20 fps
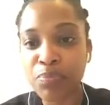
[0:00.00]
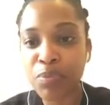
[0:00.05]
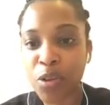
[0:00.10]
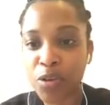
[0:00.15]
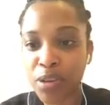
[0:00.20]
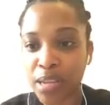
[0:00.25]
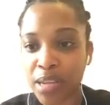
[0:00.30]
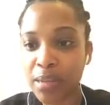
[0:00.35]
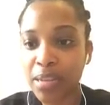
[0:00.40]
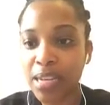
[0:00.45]

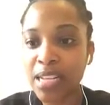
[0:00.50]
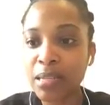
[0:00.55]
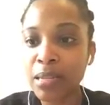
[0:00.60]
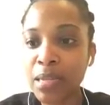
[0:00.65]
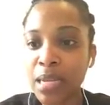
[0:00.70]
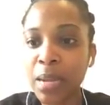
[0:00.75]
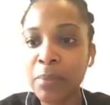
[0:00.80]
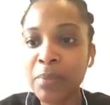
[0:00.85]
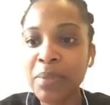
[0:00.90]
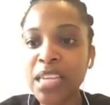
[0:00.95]
Okay, let
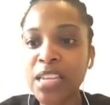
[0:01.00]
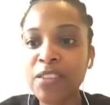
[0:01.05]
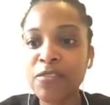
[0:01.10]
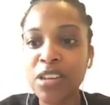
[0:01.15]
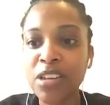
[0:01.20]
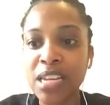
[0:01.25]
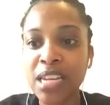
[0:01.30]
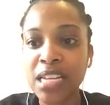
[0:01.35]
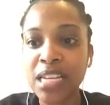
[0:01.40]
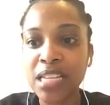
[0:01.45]
me give you
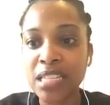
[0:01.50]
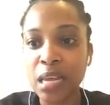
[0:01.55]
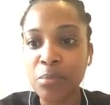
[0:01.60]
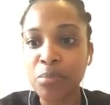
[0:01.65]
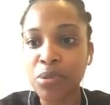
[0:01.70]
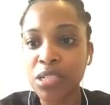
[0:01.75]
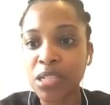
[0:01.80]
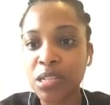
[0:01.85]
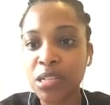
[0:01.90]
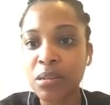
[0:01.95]
an
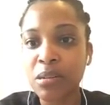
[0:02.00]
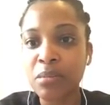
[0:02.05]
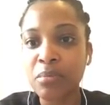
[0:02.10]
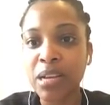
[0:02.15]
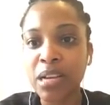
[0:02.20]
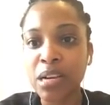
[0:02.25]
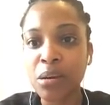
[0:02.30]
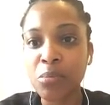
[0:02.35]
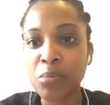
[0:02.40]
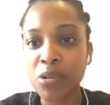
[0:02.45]
example. It will
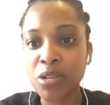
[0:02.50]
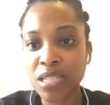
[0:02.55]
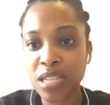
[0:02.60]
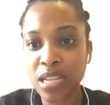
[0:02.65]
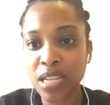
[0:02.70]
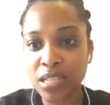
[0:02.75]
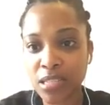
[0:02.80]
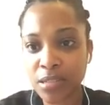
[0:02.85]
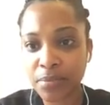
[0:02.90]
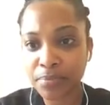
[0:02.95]
make more
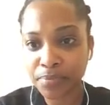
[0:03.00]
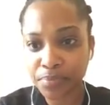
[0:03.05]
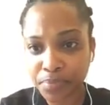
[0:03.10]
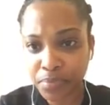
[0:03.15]
sense.